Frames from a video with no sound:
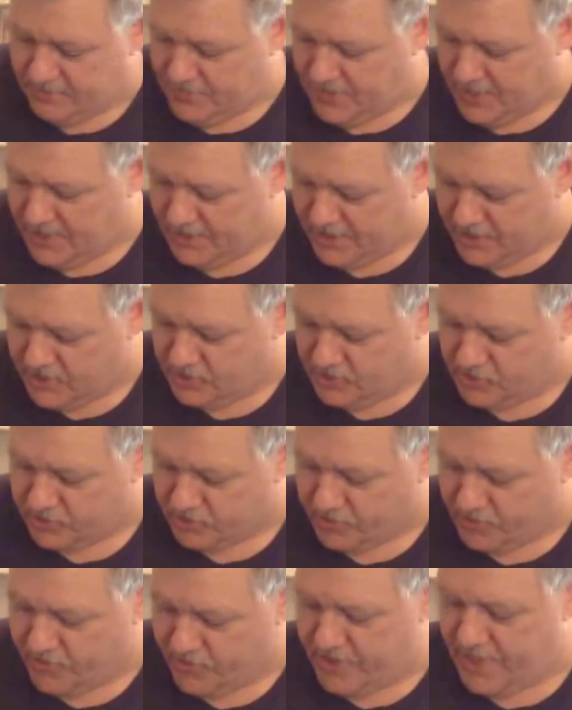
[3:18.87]
then you
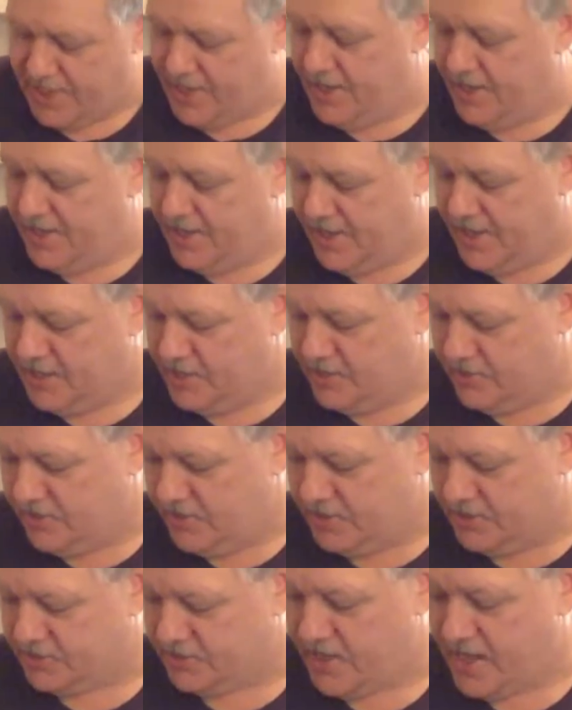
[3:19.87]
screw it in, and
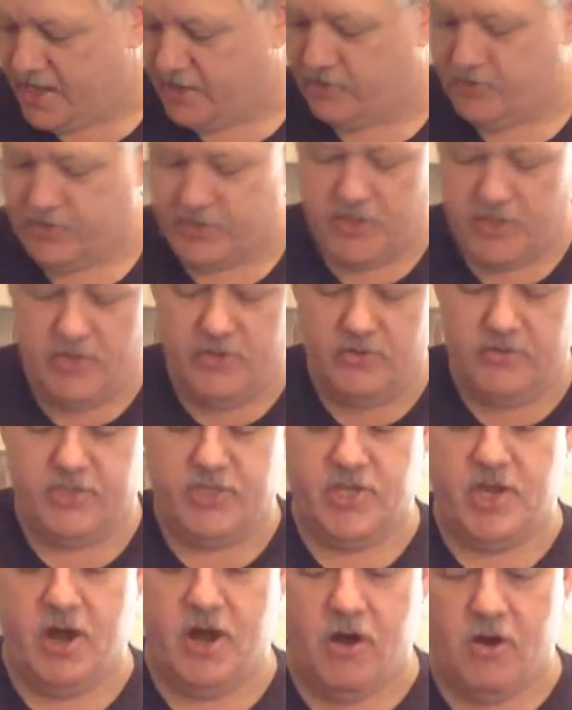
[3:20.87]
it's not going to use
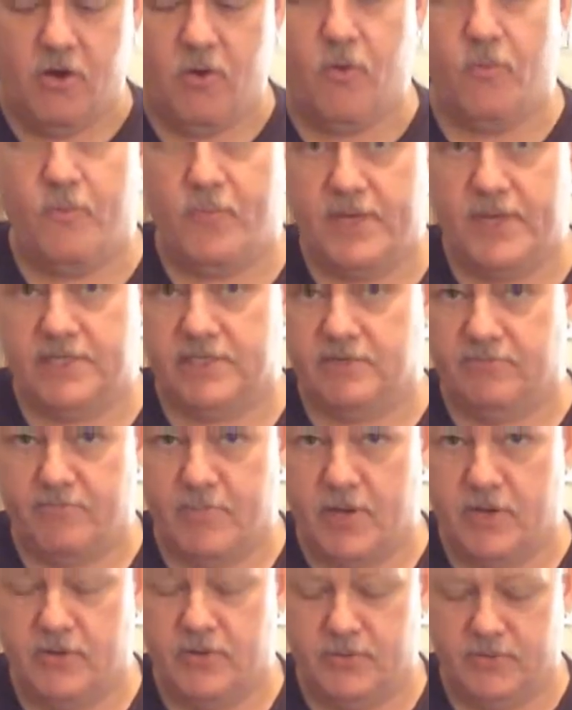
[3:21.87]
the whole piece of
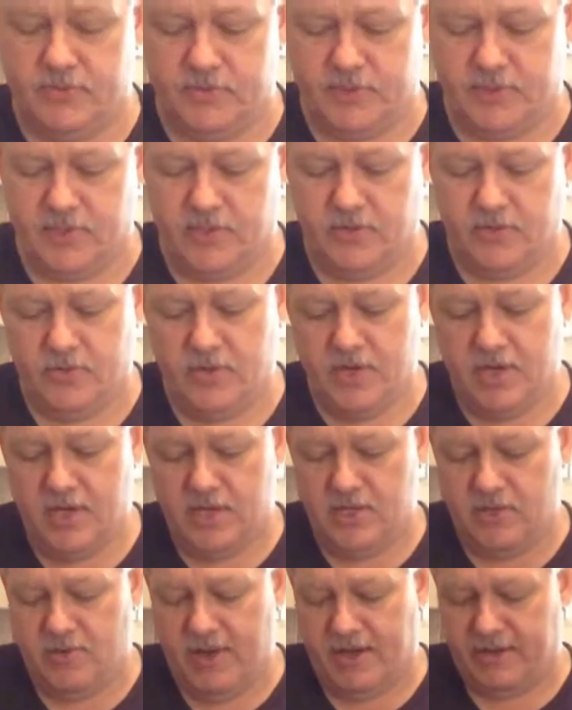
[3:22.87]
bolt, so
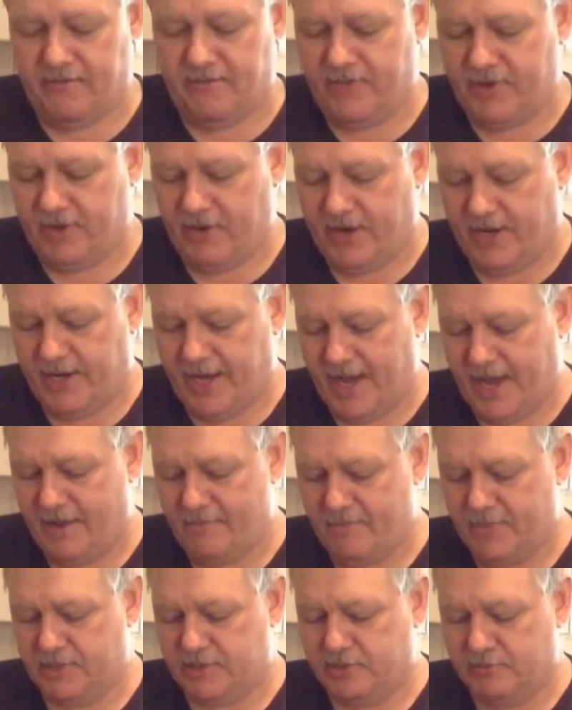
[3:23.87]
you have to figure out how
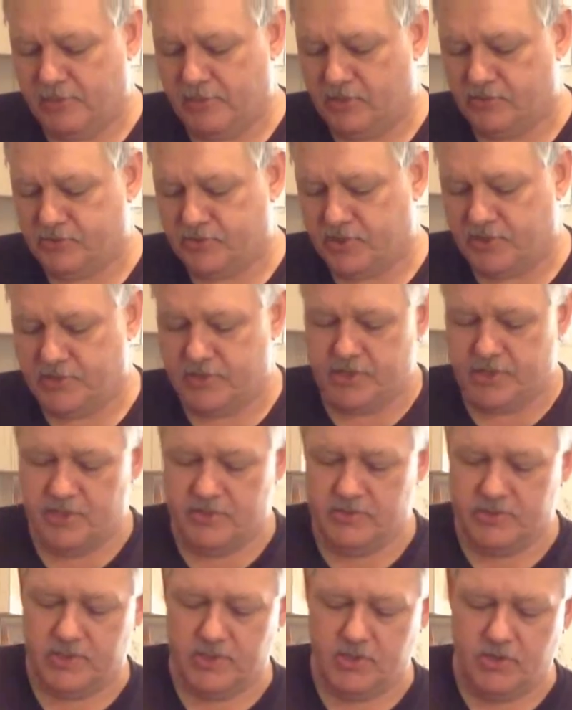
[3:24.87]
much bolt you're going to
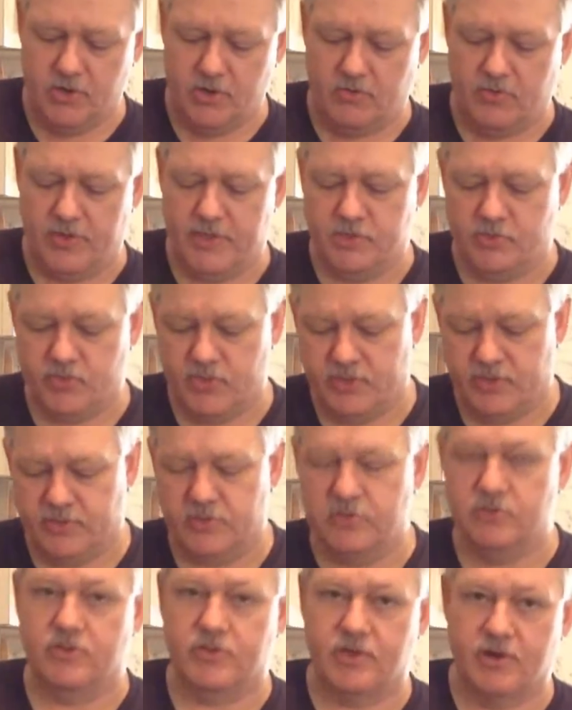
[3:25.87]
use, and you only drill
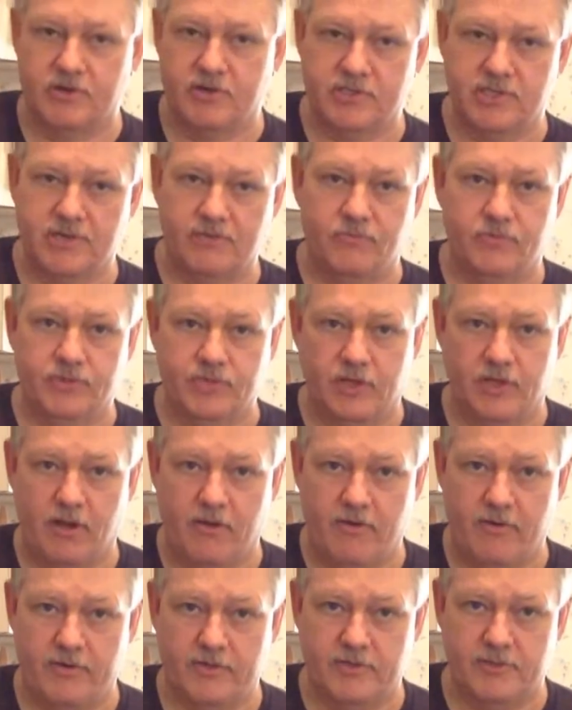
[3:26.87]
2/3 of it with the
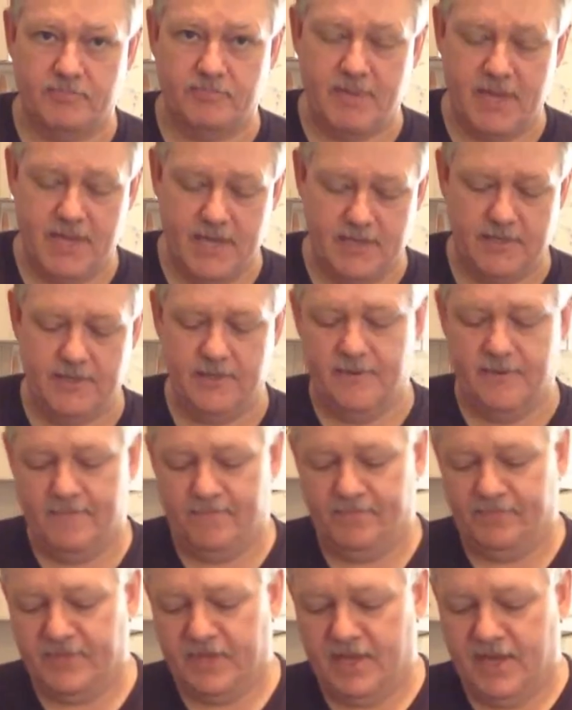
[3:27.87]
large bit,
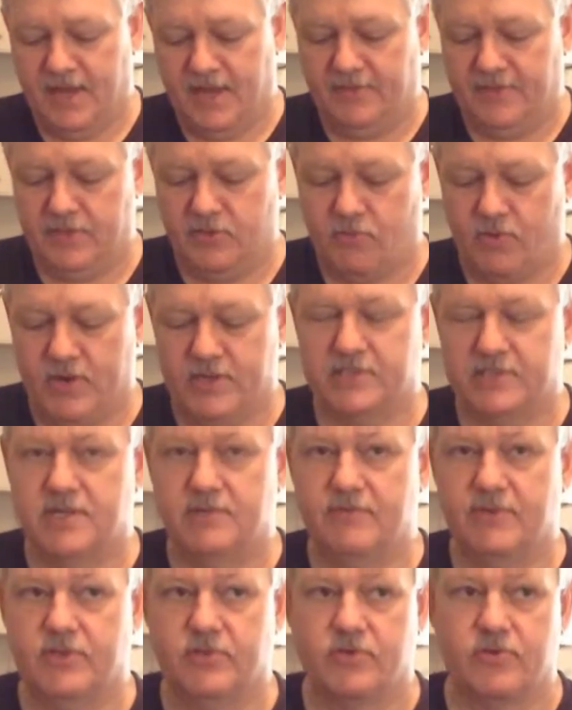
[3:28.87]
and then the rest
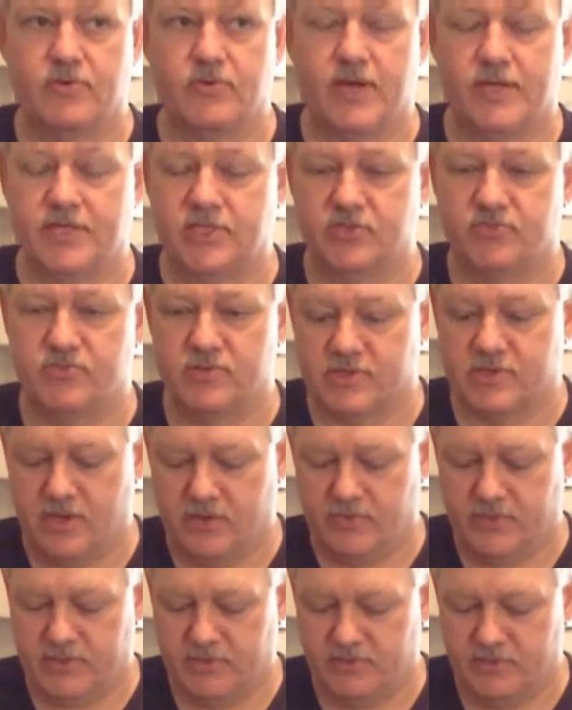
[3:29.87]
of it through. I just drilled all
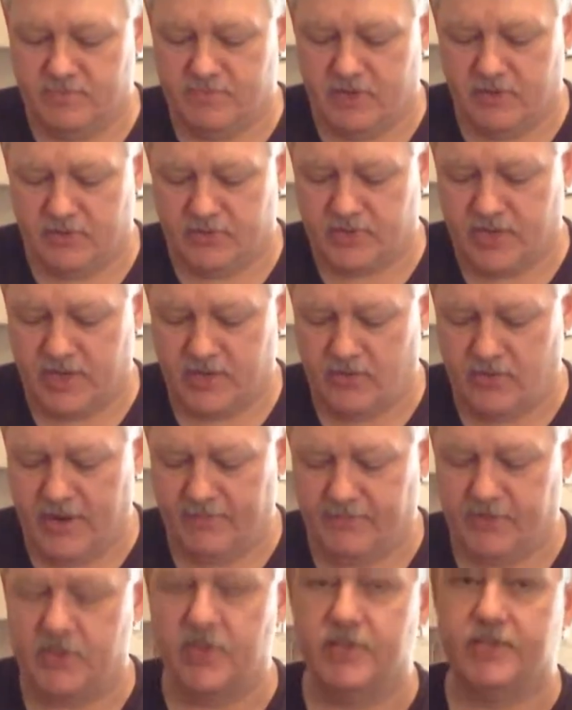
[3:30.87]
the way through the bolt so I don't
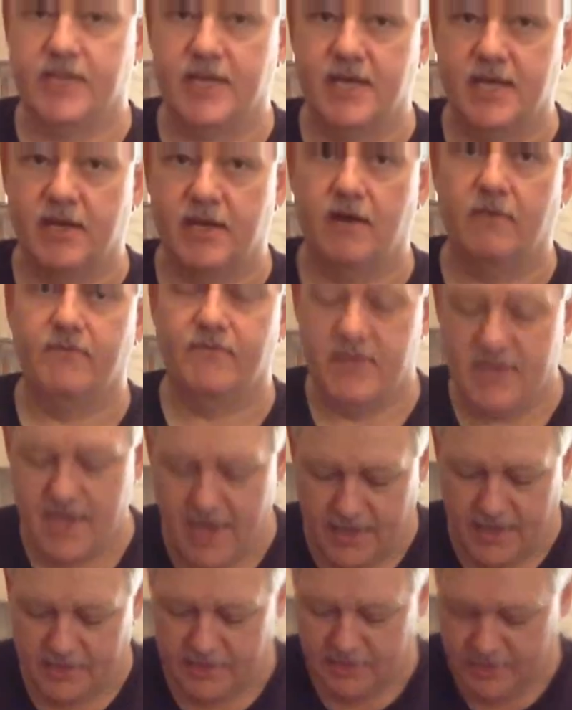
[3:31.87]
have to cut the head off
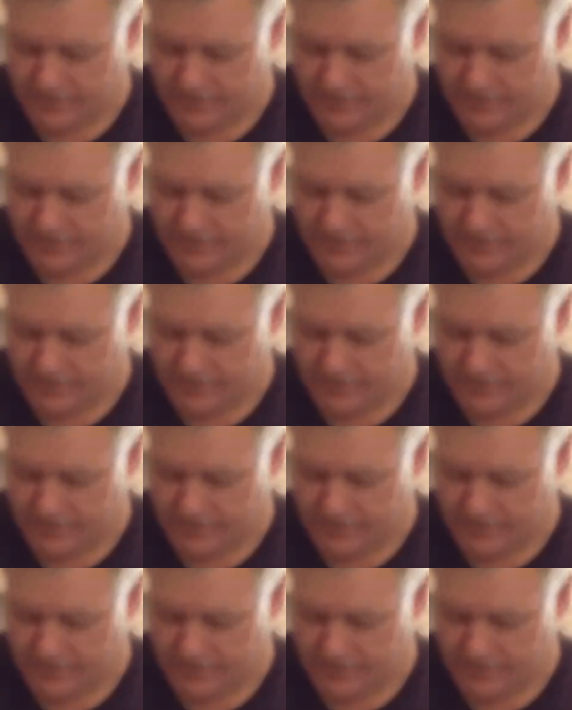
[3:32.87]
yet.